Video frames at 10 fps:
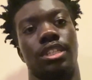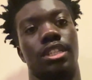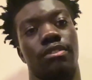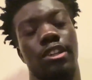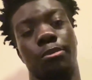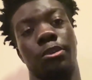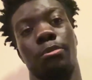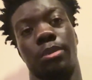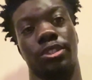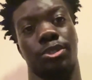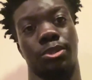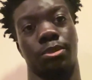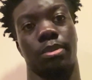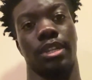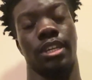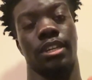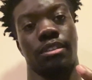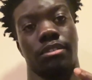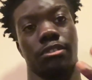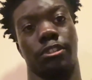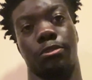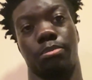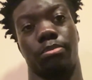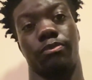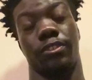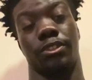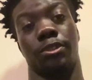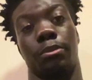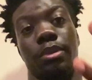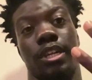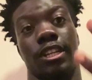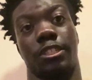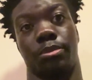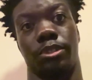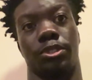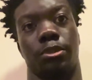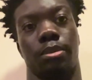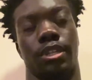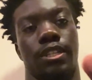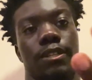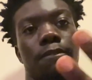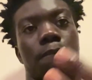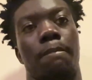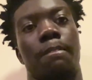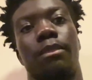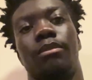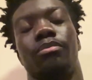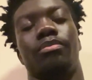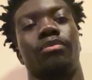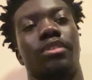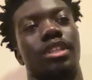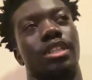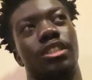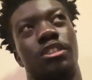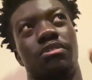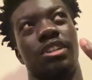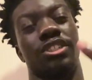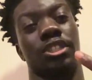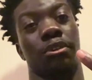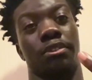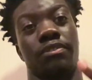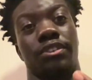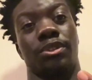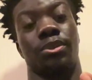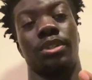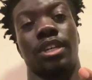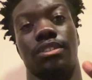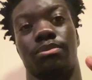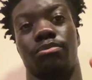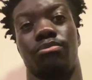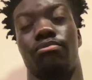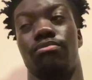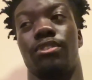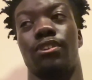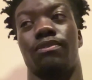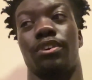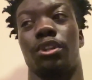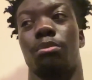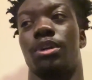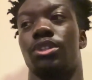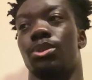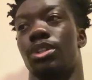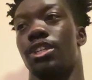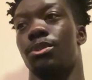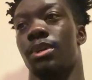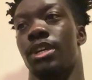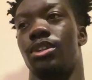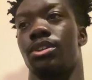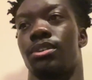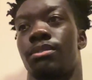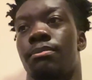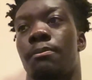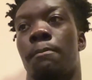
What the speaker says: develop your mental plane, physical plane, and spiritual plane. You should really start with the physical. That's the fundamental. That's where you can